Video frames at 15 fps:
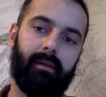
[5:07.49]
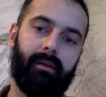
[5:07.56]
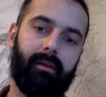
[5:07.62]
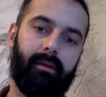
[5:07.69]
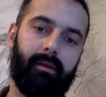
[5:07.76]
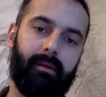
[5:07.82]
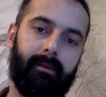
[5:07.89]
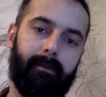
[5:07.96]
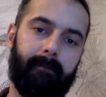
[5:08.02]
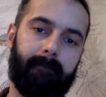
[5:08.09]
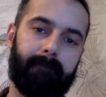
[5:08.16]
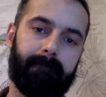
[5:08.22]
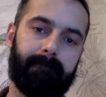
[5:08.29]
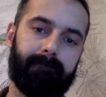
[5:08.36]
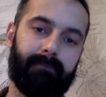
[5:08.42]

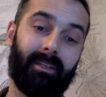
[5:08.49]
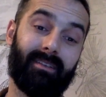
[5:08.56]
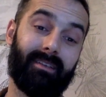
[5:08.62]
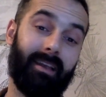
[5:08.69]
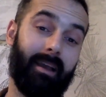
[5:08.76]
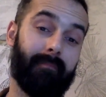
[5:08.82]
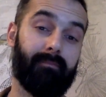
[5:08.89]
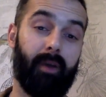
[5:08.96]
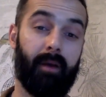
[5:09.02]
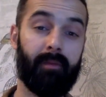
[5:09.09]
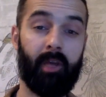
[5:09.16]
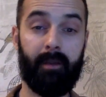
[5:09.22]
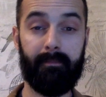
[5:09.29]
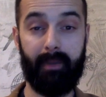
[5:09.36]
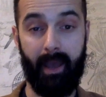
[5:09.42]
you can say, I'm
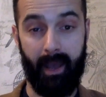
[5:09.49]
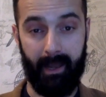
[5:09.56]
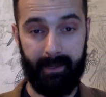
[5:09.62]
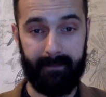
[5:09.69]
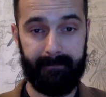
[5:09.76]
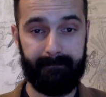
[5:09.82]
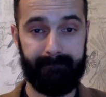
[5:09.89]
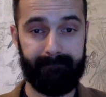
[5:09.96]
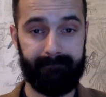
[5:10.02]
not bad.